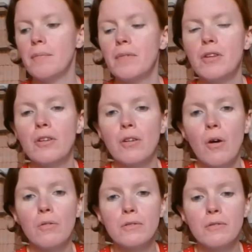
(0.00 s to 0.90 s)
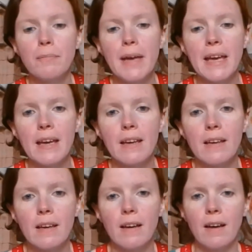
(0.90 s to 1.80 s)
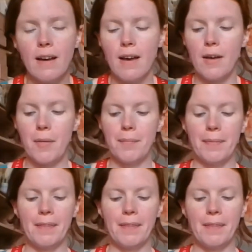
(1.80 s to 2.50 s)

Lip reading: You can also make a